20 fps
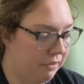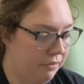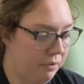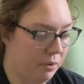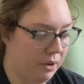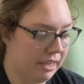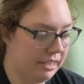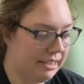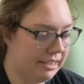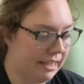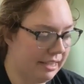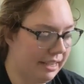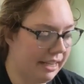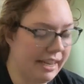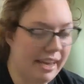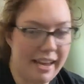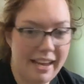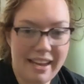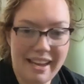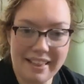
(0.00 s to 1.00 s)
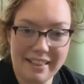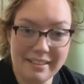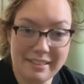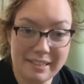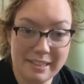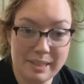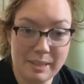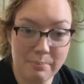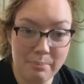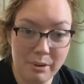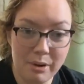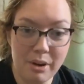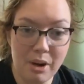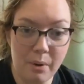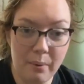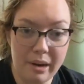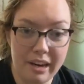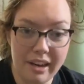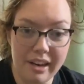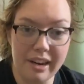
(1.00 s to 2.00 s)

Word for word: before I say like, hey, this is the book going